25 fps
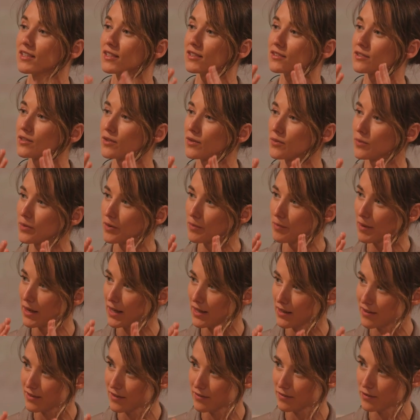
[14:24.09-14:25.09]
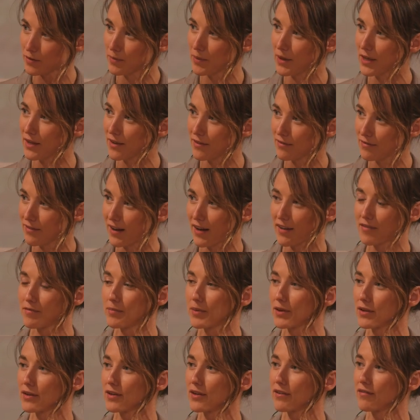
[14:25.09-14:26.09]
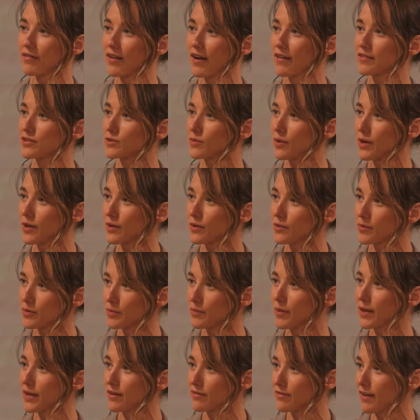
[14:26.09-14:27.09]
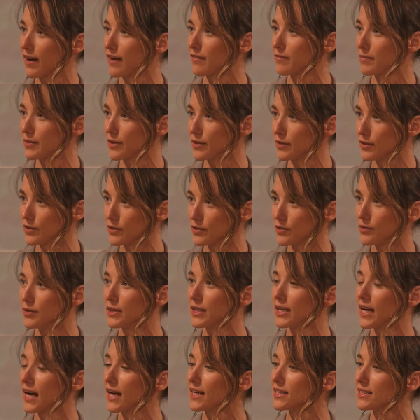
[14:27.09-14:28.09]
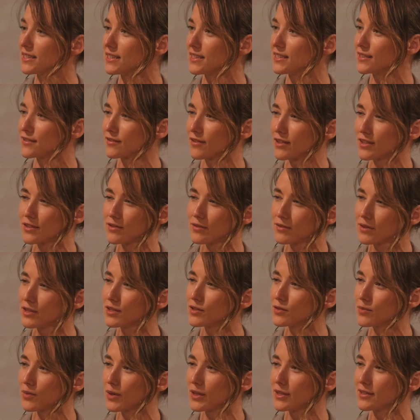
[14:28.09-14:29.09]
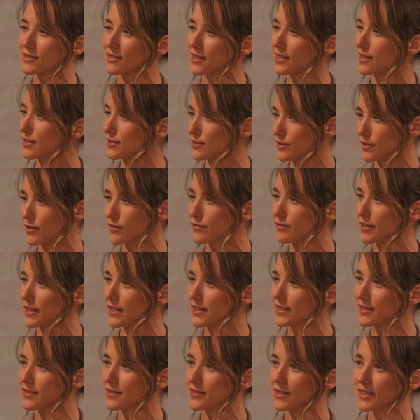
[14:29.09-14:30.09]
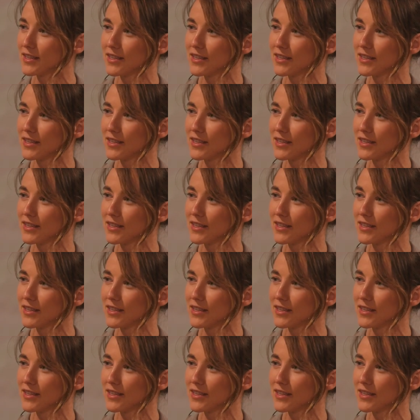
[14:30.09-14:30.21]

So we make, if you're making 5 million of that sweater, we'll make 5 million unique IDs, right? So each one is like a snowflake,